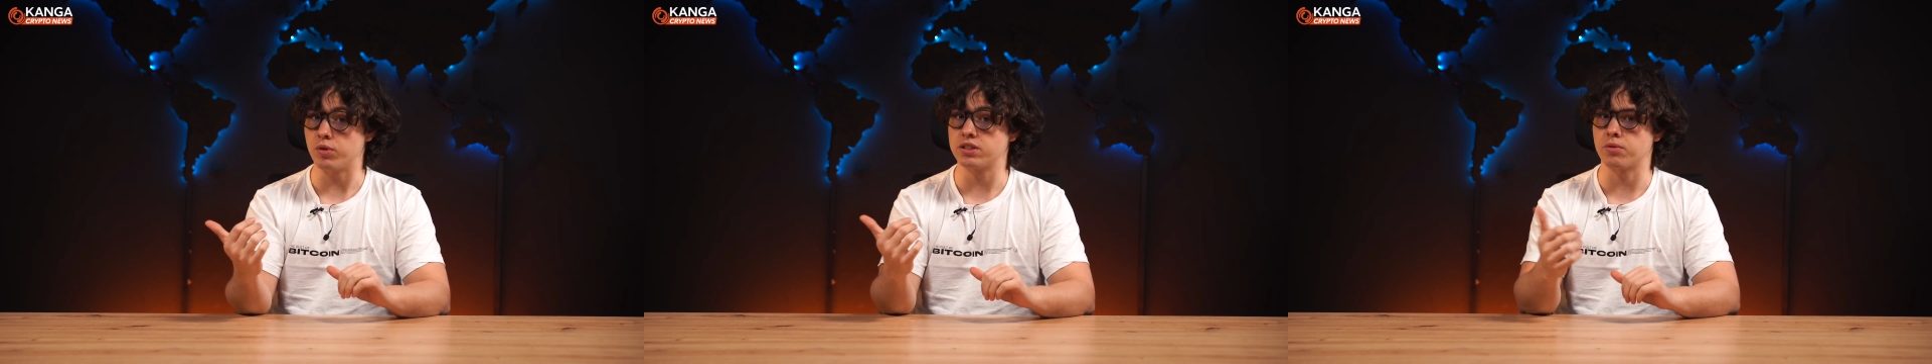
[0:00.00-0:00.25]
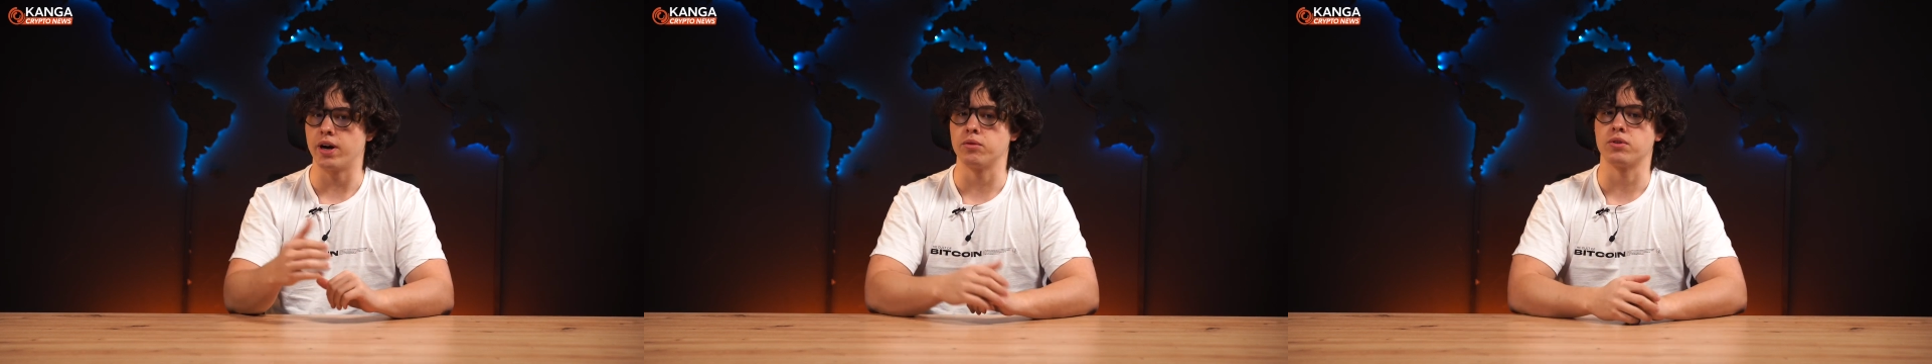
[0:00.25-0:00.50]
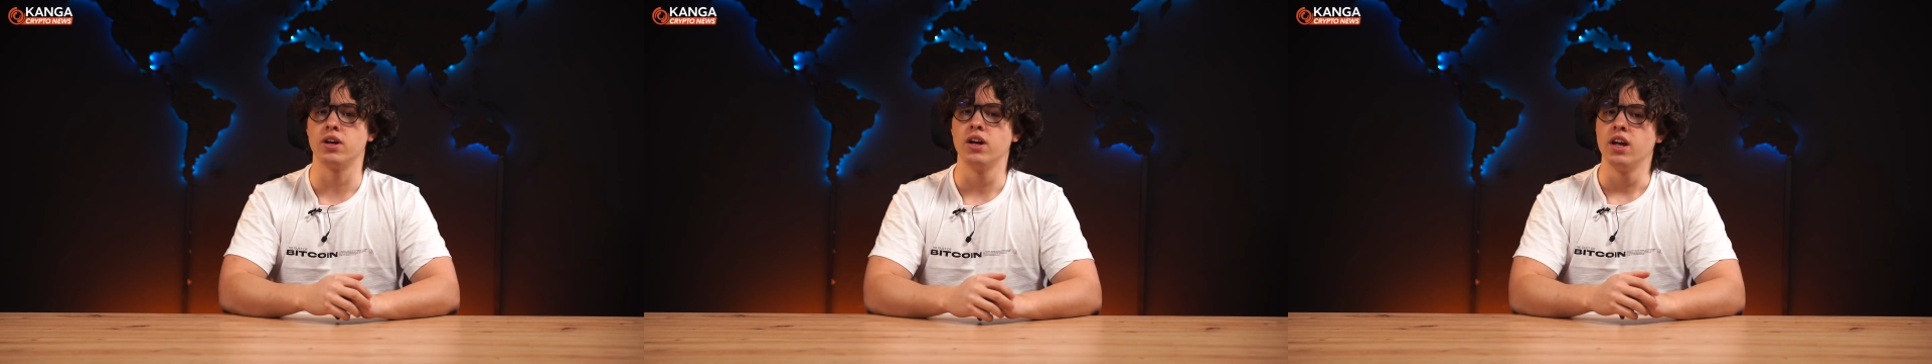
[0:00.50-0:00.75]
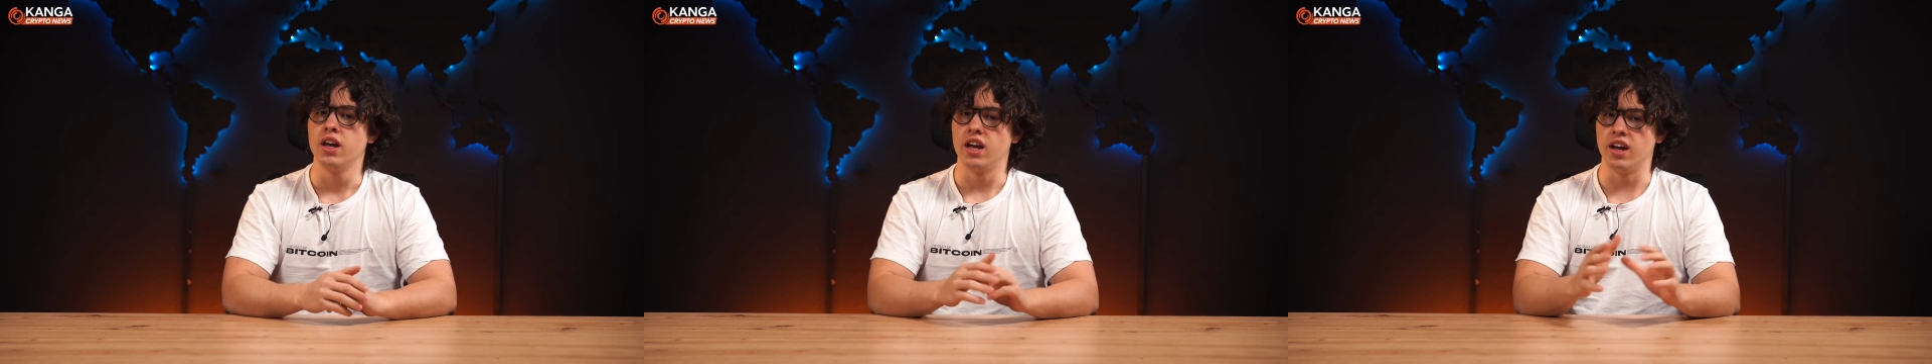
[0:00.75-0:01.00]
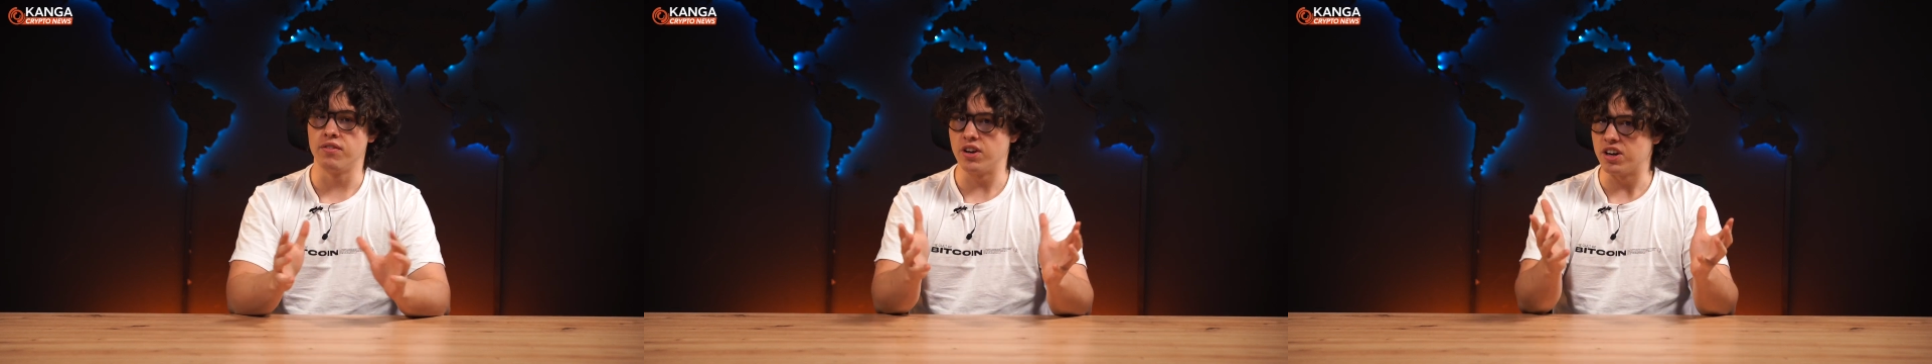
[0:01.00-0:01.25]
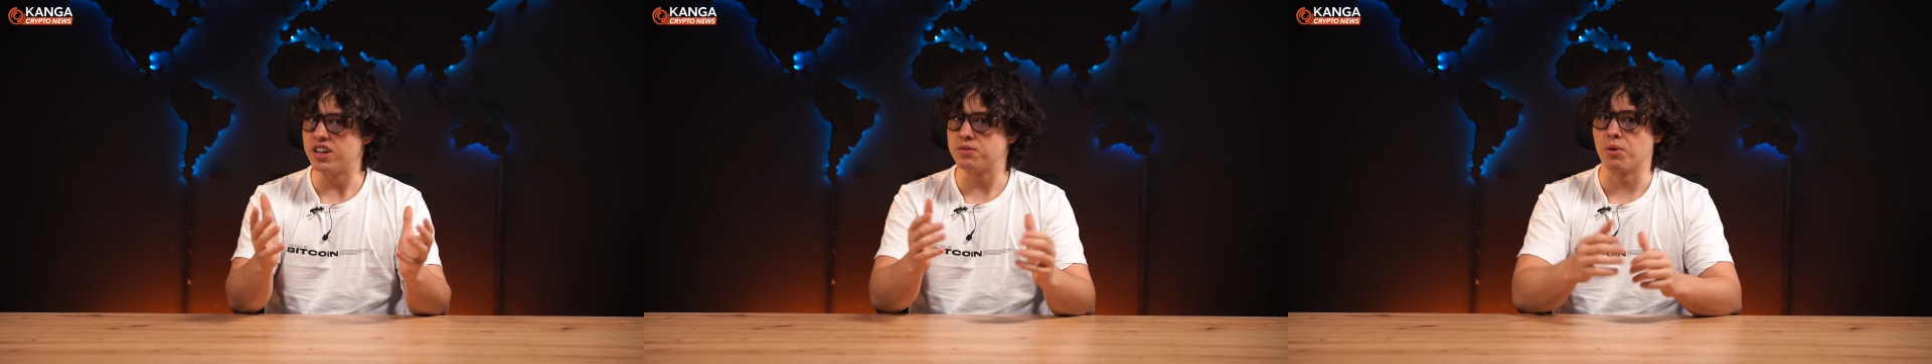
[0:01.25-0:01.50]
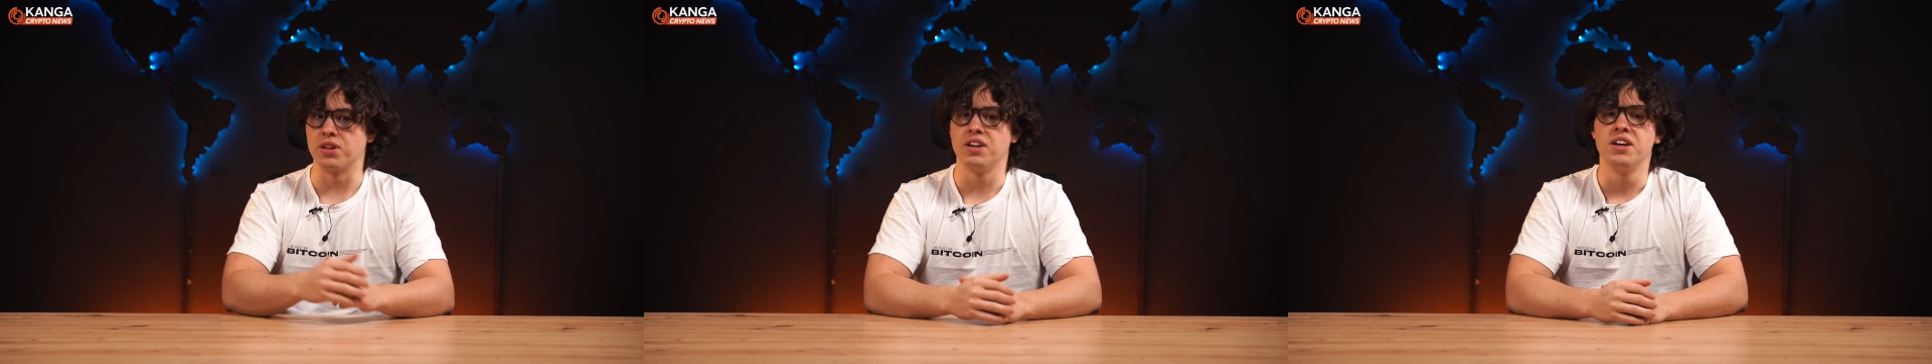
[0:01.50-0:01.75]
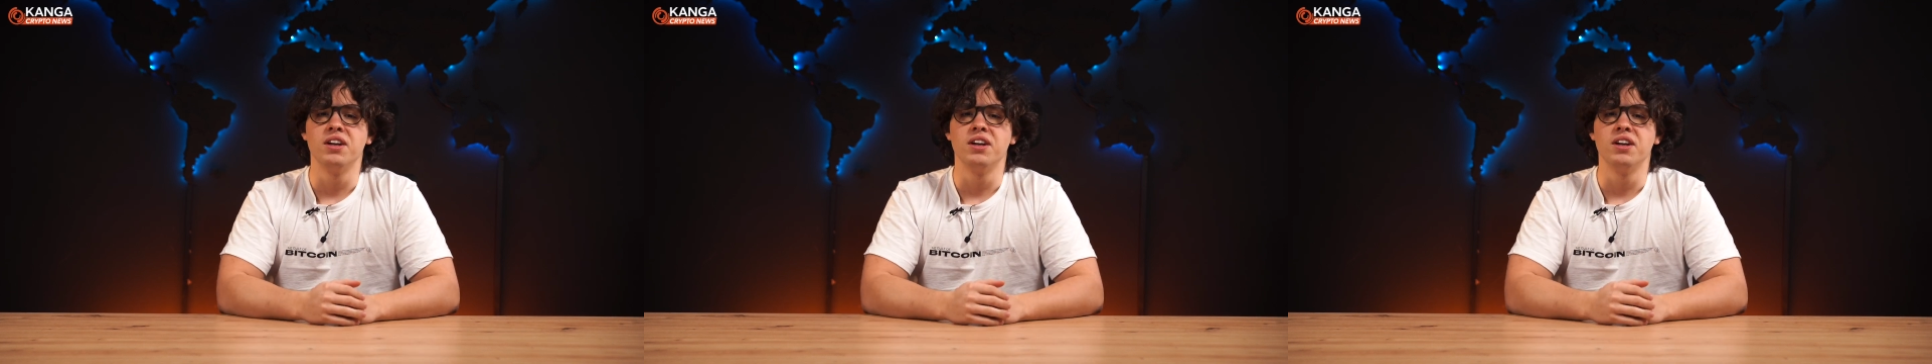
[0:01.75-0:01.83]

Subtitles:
week's round, if there is one.